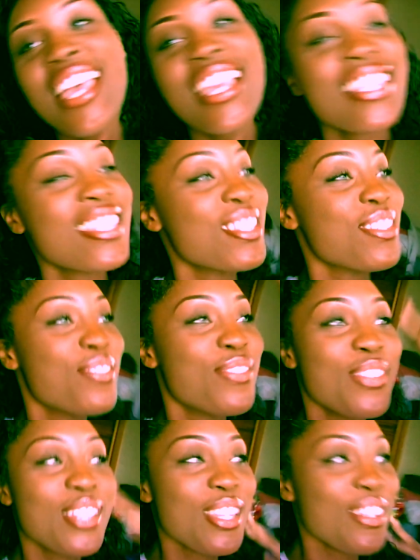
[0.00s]
It's in
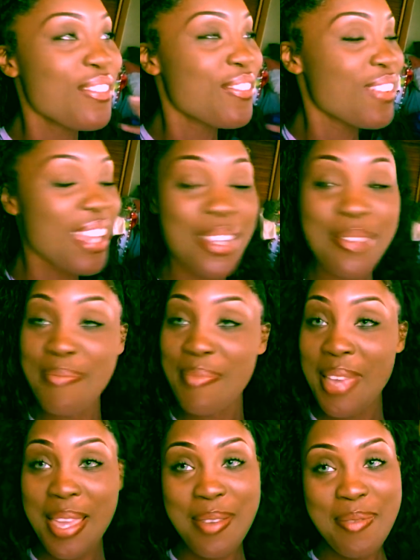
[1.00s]
full effect,
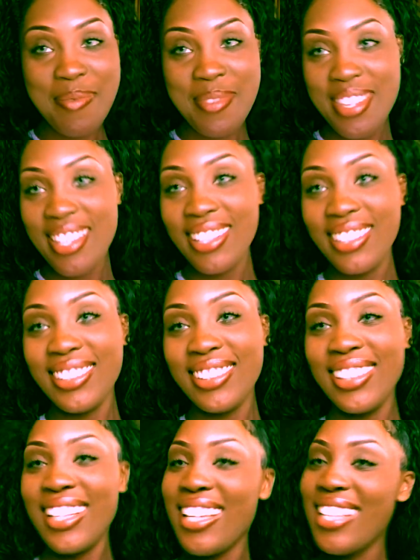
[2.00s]
baby.
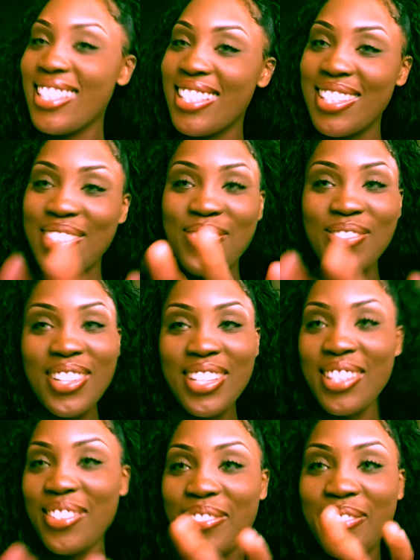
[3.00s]
It's in
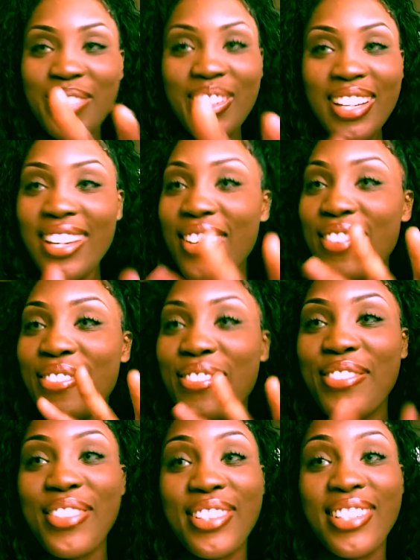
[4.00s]
motherfucking
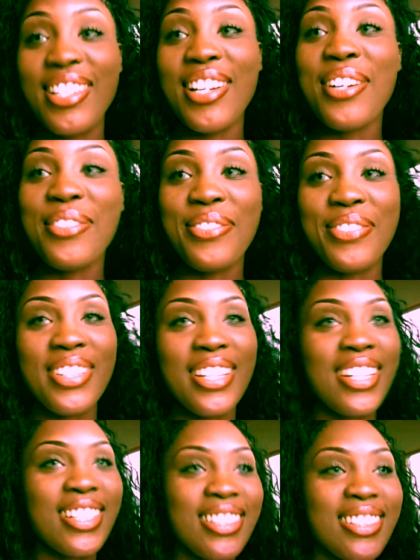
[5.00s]
full
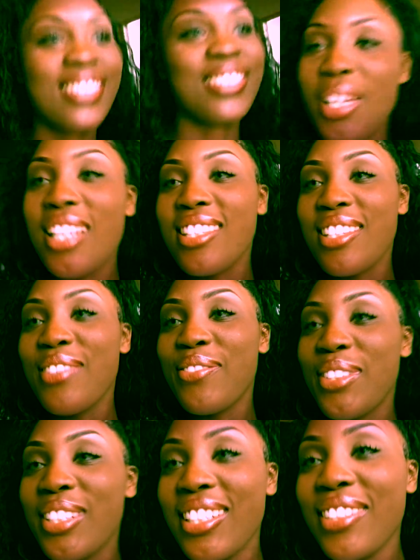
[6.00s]
effect. It's in
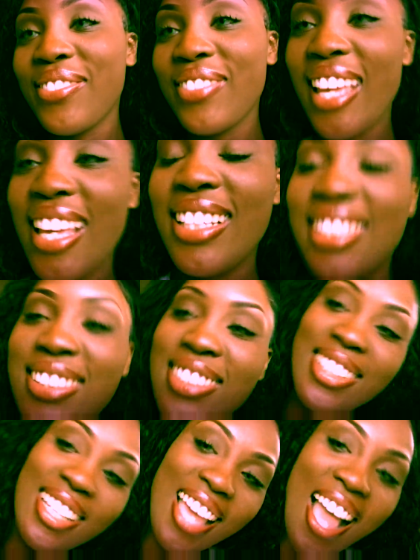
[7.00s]
full effect.
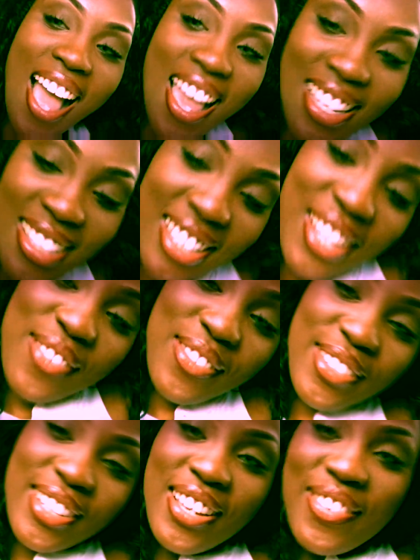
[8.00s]
It's in
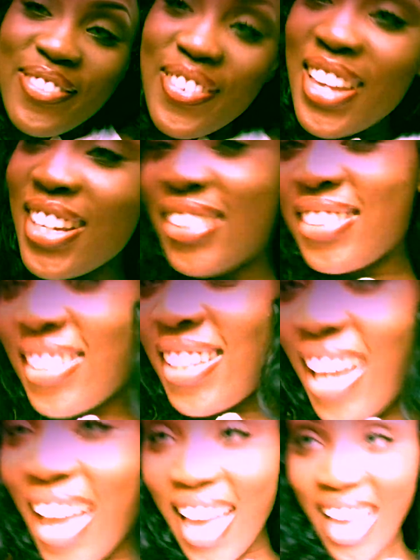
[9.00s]
full effect.
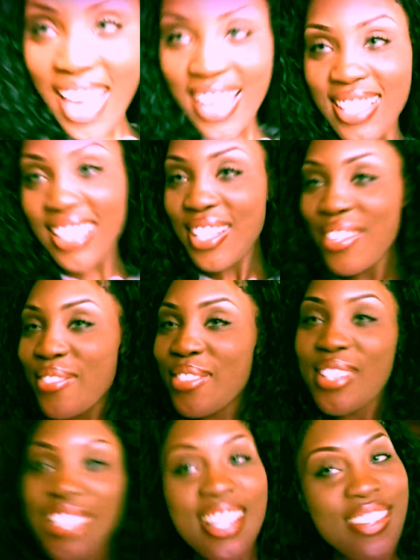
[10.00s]
It's in
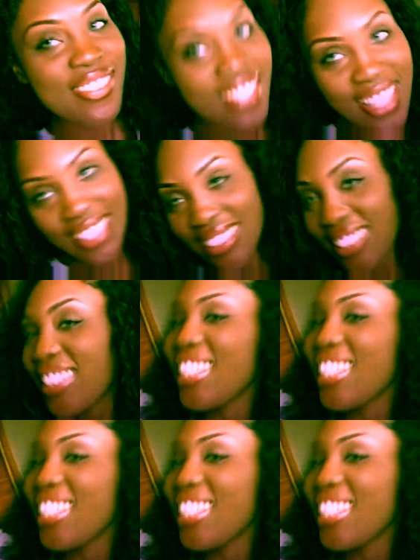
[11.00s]
full effect.